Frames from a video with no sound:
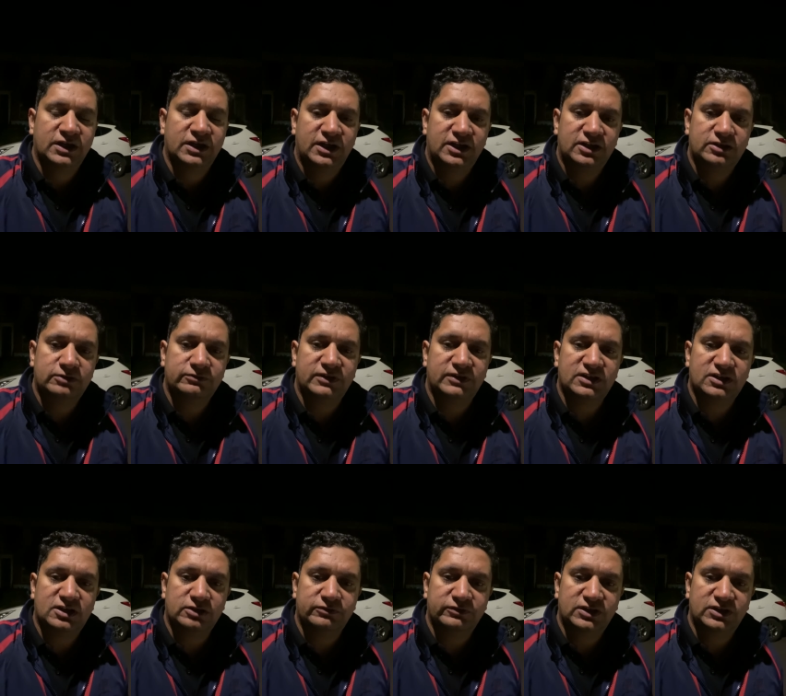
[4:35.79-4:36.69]
it is very
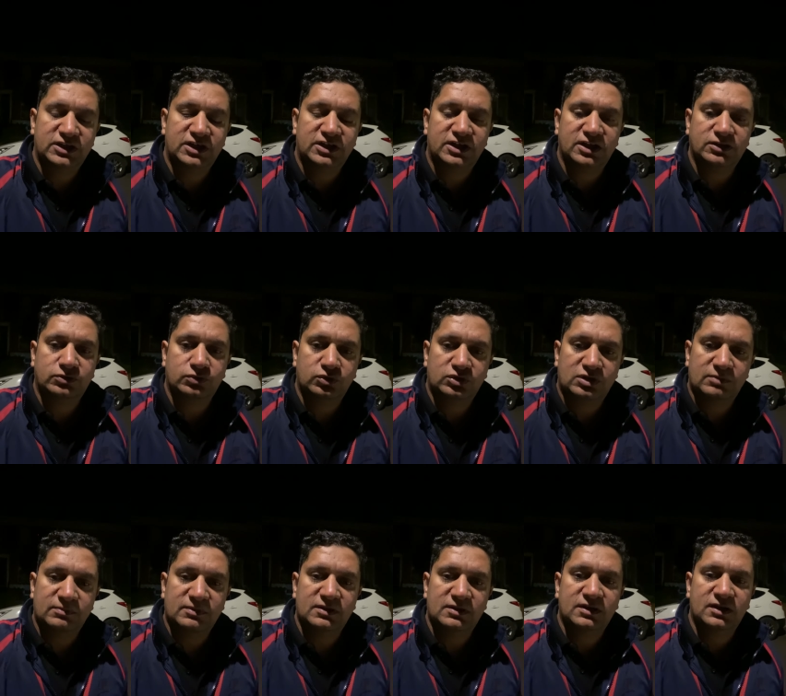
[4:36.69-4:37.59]
convenient and
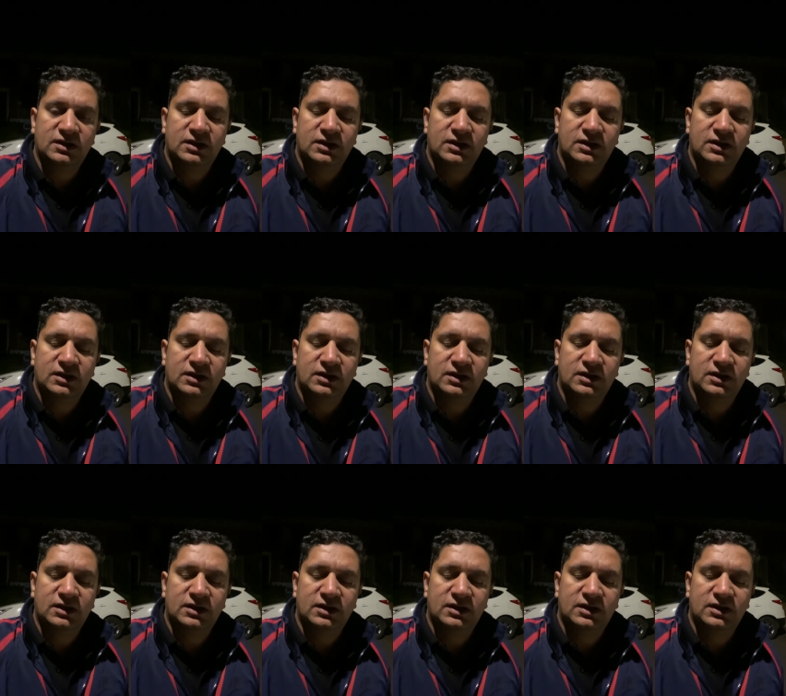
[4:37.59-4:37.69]
suitable